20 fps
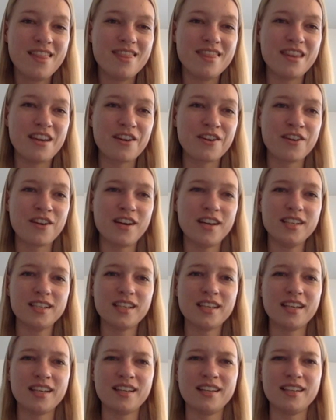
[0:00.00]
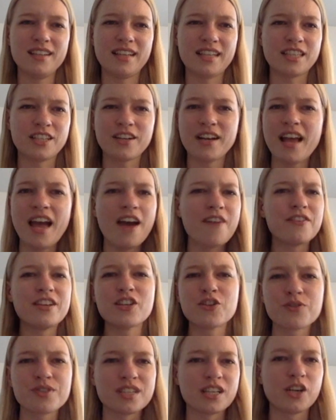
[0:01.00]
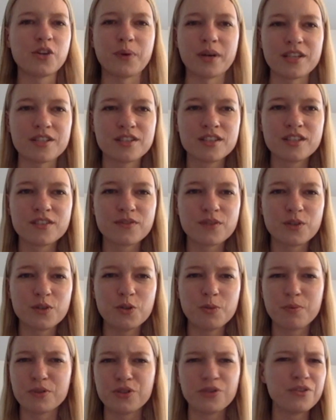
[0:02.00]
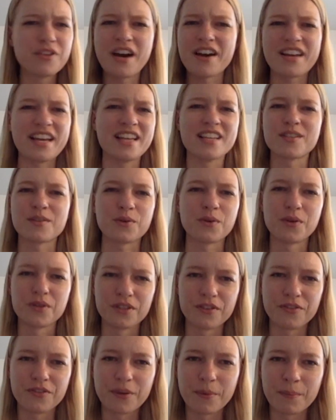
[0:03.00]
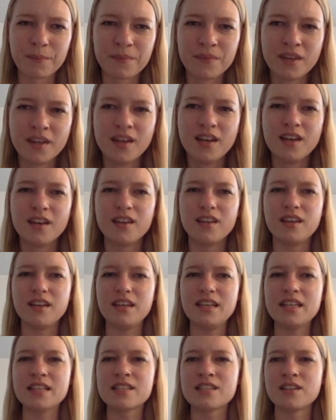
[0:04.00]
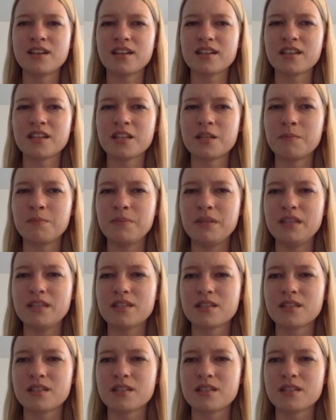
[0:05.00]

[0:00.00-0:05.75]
They're not gonna, they're gonna have interesting questions for you, but you'll know how to answer all of them. It's not gonna be